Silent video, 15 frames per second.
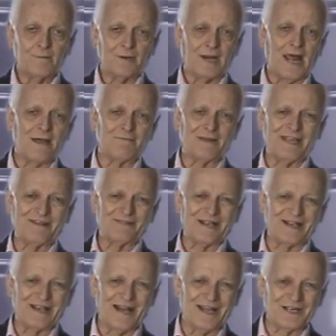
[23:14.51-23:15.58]
But I believe
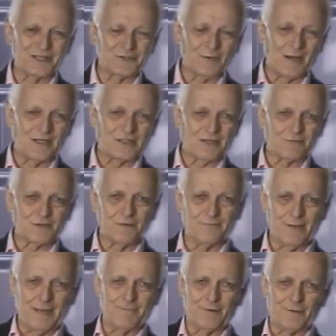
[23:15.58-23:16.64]
that God has raised up some
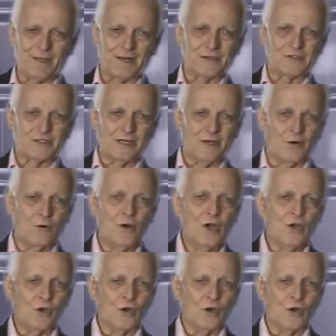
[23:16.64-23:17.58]
people that are still